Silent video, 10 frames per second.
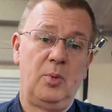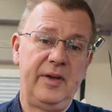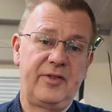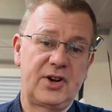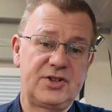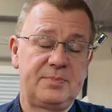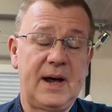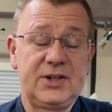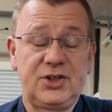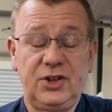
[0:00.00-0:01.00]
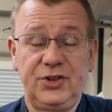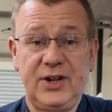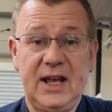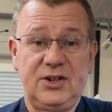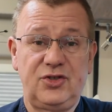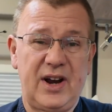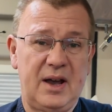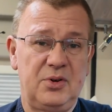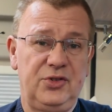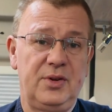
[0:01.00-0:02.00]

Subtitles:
We've got a smart alternator on ours,